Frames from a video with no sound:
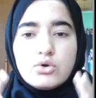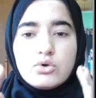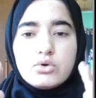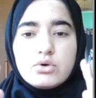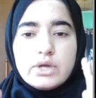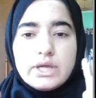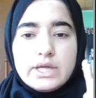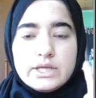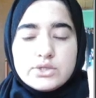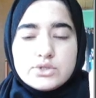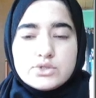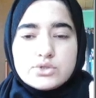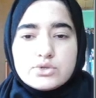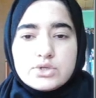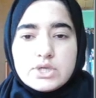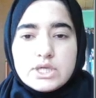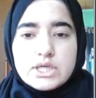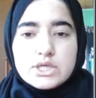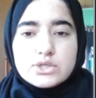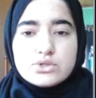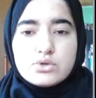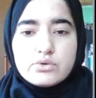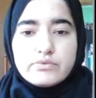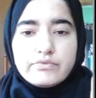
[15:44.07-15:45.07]
into
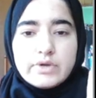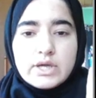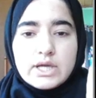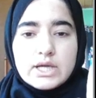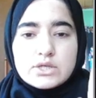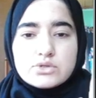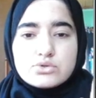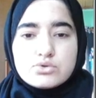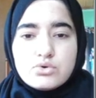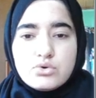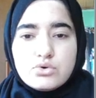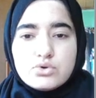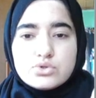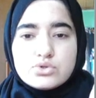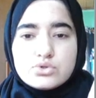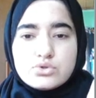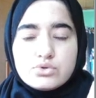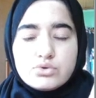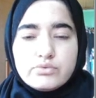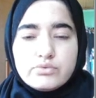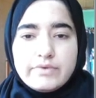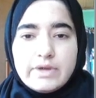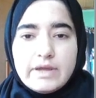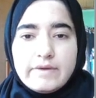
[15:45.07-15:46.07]
esophagus goes
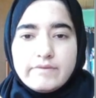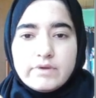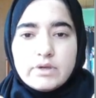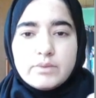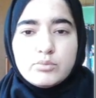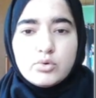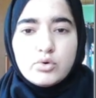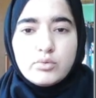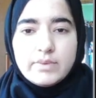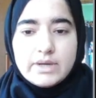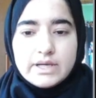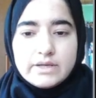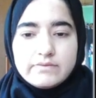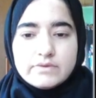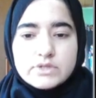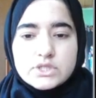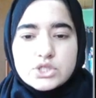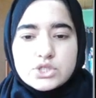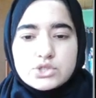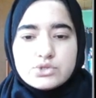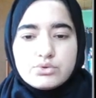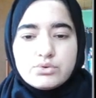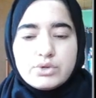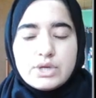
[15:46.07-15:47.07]
through wavy movement,
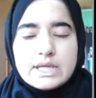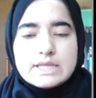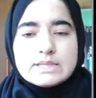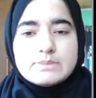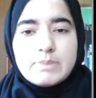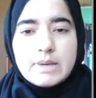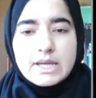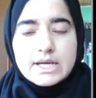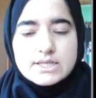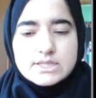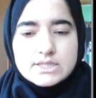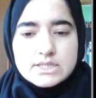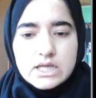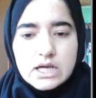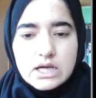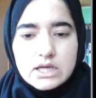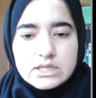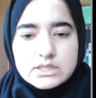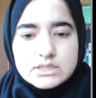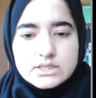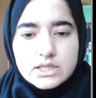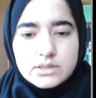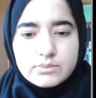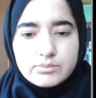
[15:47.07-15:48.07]
which is known as
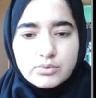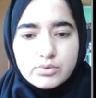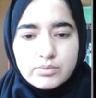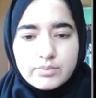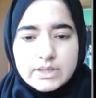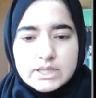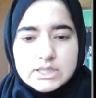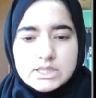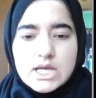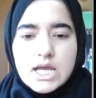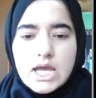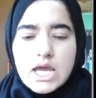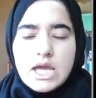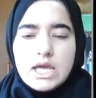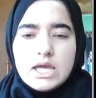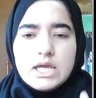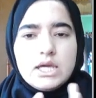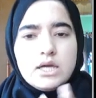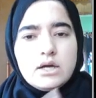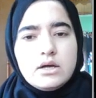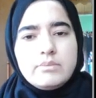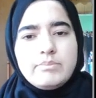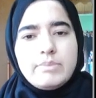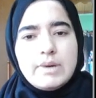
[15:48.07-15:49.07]
peristaltic movement.
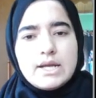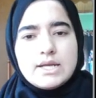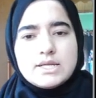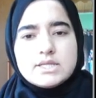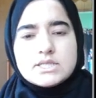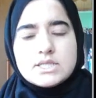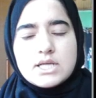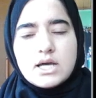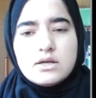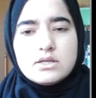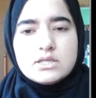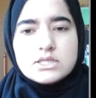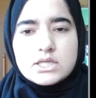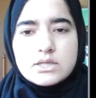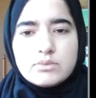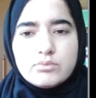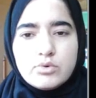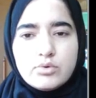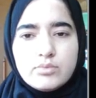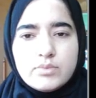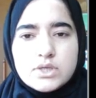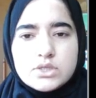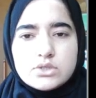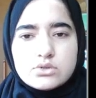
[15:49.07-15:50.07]
Here peristaltic
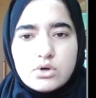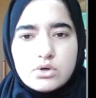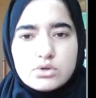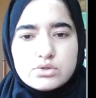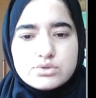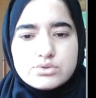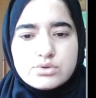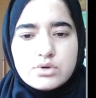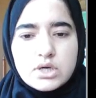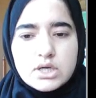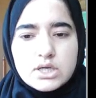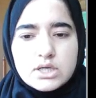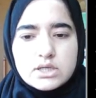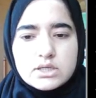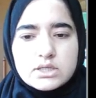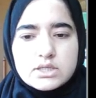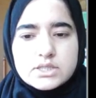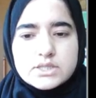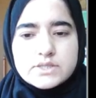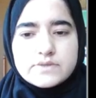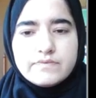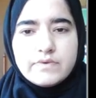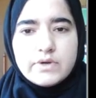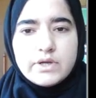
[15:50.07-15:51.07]
movement also
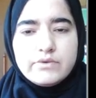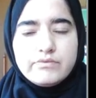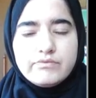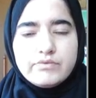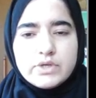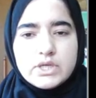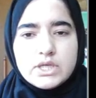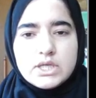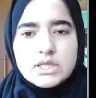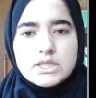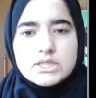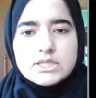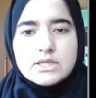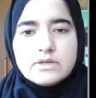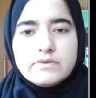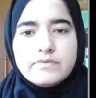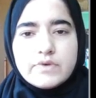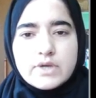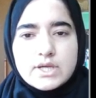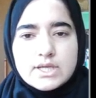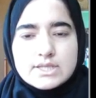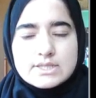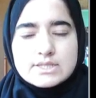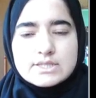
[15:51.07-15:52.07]
occurs when we
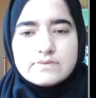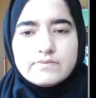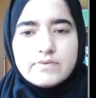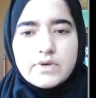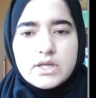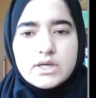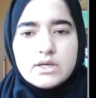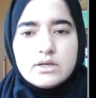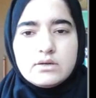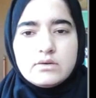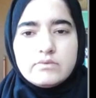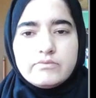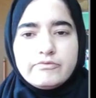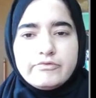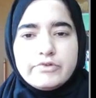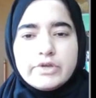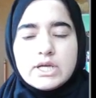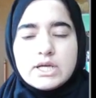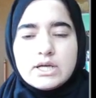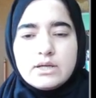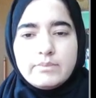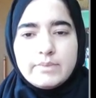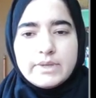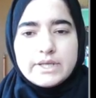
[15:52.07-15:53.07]
deface, when
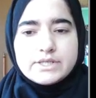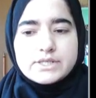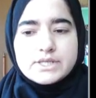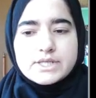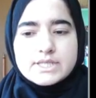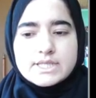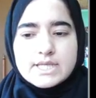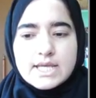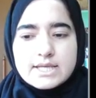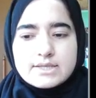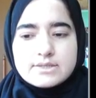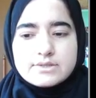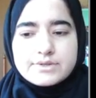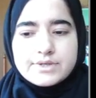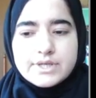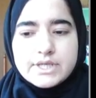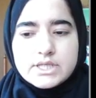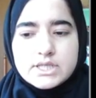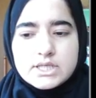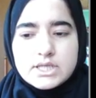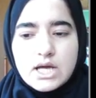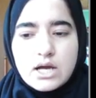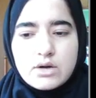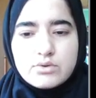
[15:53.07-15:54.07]
fecal matter is
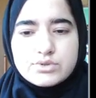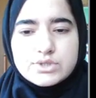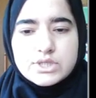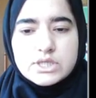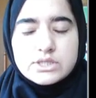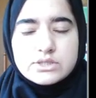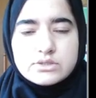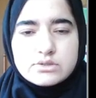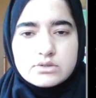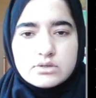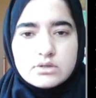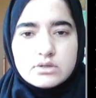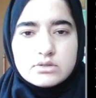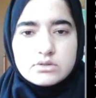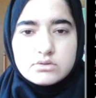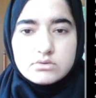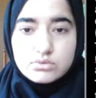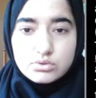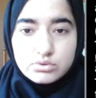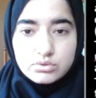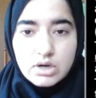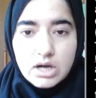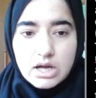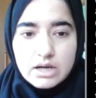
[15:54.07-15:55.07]
excreted out into
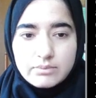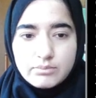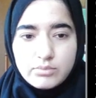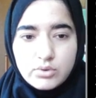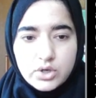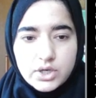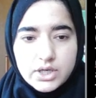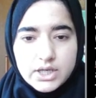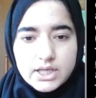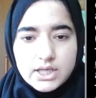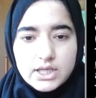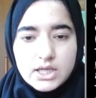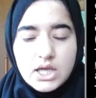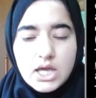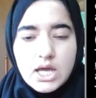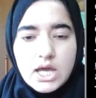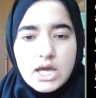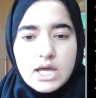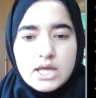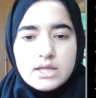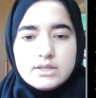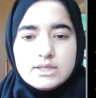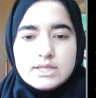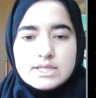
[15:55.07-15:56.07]
through our body.
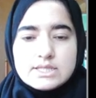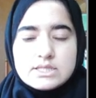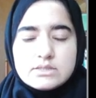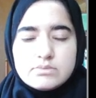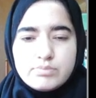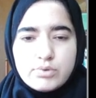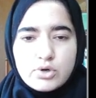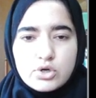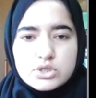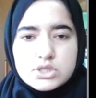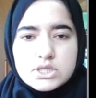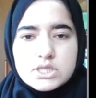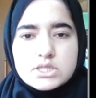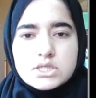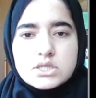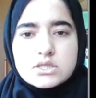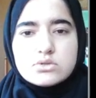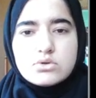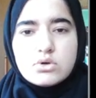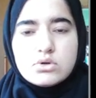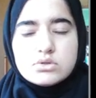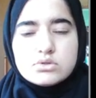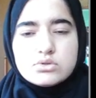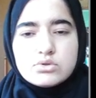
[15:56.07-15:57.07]
This process
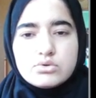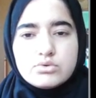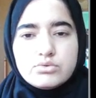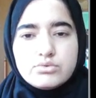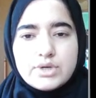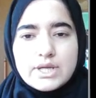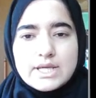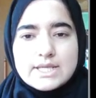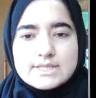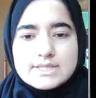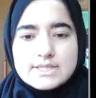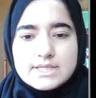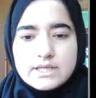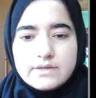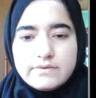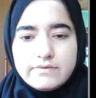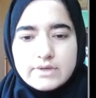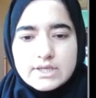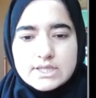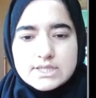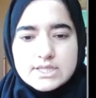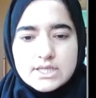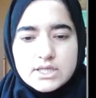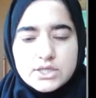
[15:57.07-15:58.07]
is also known as
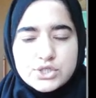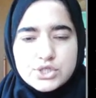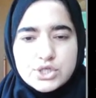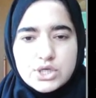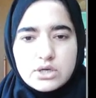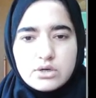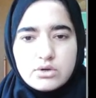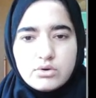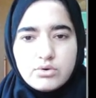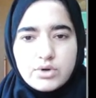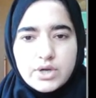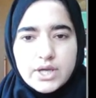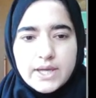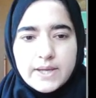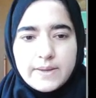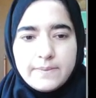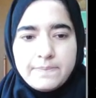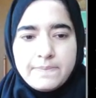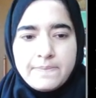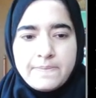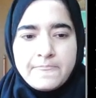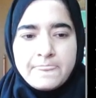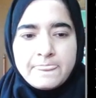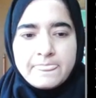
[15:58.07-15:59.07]
defecation, okay.
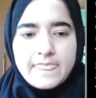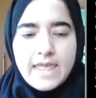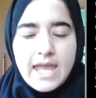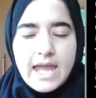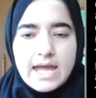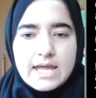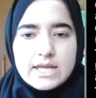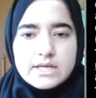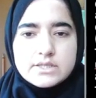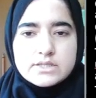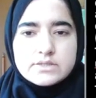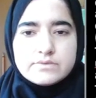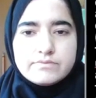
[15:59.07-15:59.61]
And